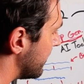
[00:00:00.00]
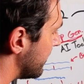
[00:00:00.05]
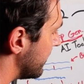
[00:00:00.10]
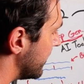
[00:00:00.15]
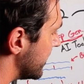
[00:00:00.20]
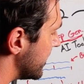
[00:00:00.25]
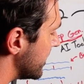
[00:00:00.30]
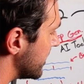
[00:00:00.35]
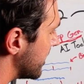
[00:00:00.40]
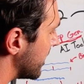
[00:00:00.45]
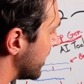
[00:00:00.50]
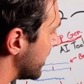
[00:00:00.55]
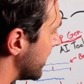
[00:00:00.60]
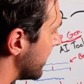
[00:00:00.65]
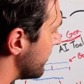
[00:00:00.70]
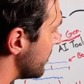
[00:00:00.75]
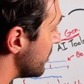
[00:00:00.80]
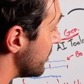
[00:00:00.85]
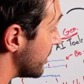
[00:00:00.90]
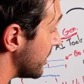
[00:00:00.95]
This is gonna
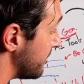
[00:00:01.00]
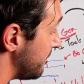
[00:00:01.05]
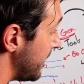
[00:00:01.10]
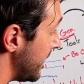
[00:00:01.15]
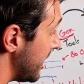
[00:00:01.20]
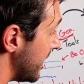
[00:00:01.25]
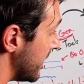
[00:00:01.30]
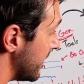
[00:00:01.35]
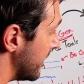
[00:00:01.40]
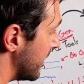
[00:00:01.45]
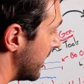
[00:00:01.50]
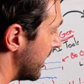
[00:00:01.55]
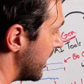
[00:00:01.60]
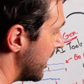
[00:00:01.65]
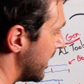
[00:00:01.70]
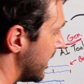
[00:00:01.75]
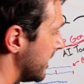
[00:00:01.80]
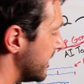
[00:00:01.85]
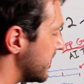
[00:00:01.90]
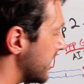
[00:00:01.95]
give you speed
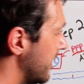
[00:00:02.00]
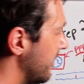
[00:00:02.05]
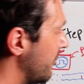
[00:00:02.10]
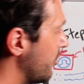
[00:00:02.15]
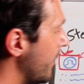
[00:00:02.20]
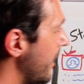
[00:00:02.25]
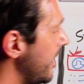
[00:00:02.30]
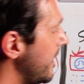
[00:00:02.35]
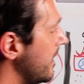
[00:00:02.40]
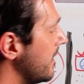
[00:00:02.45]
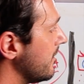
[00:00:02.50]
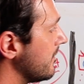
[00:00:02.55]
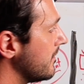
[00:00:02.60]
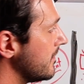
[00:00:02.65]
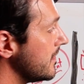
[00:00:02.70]
instead of waiting